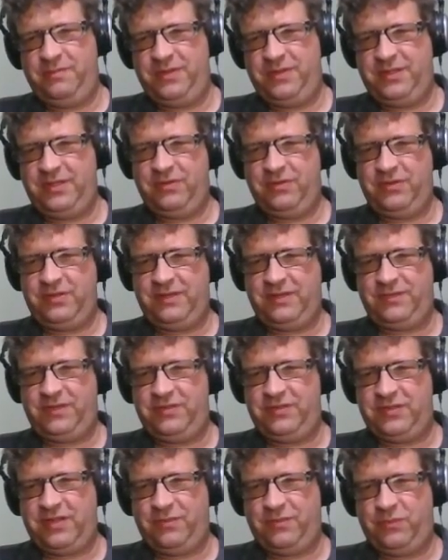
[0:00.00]
but they were definitely
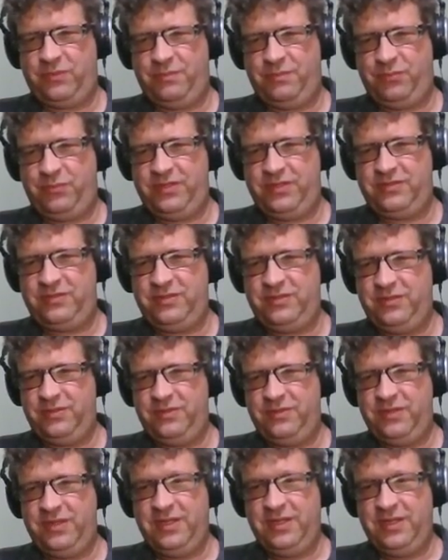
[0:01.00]
Java 1.2.